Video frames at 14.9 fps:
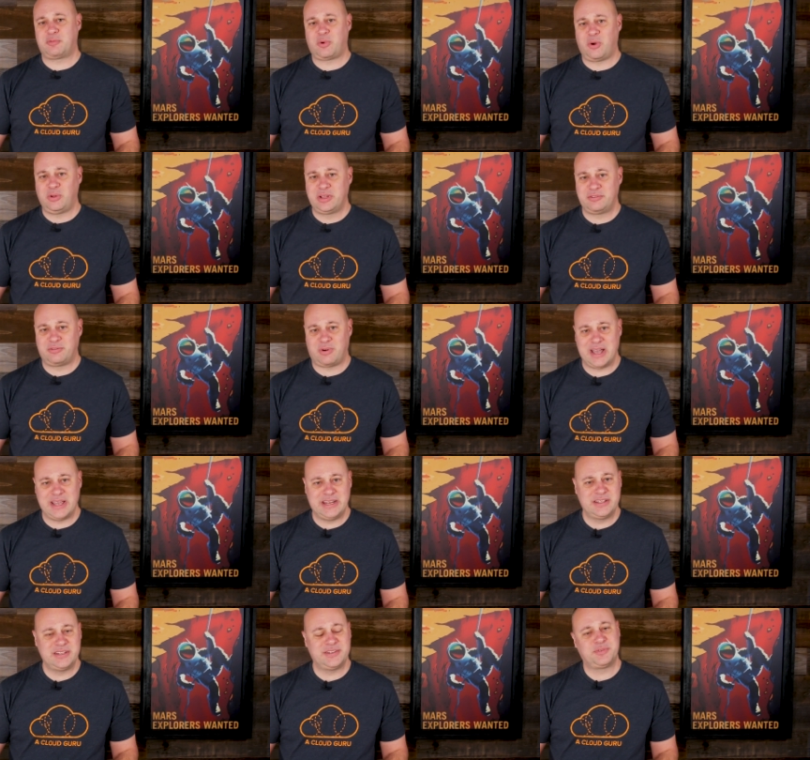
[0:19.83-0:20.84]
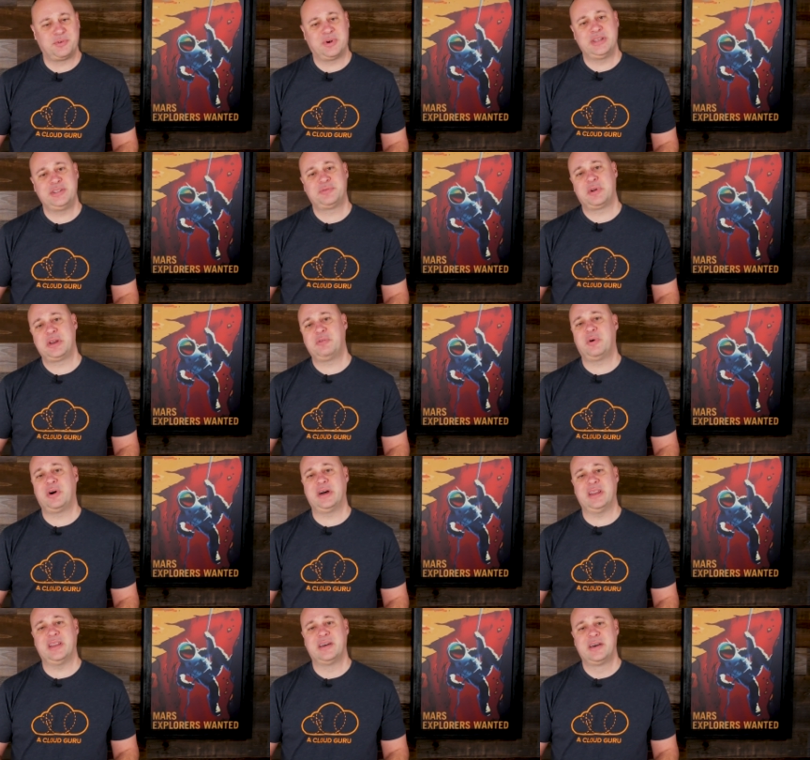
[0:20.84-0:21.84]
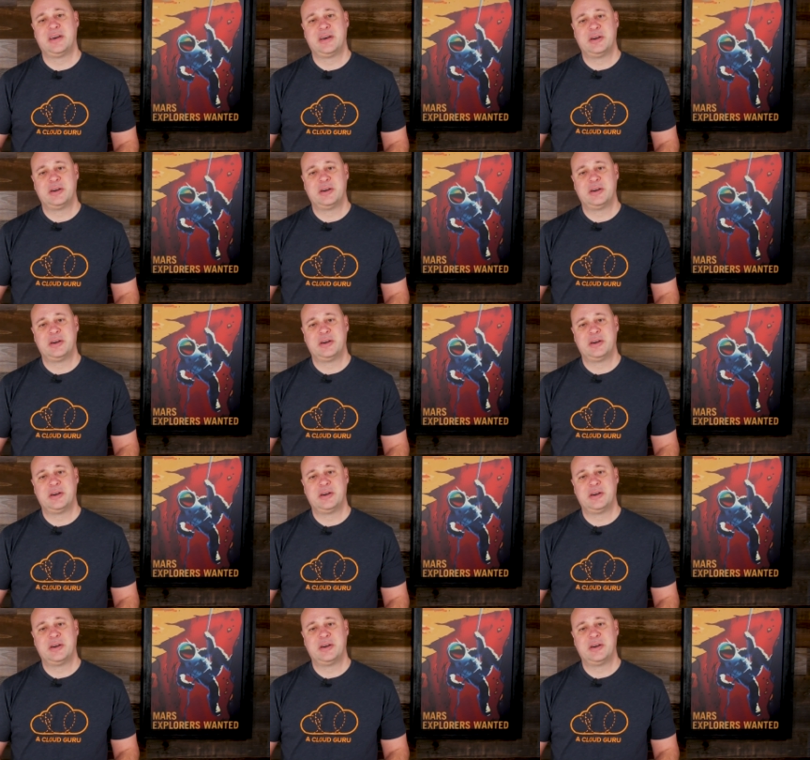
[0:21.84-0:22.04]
rolling right into 2021.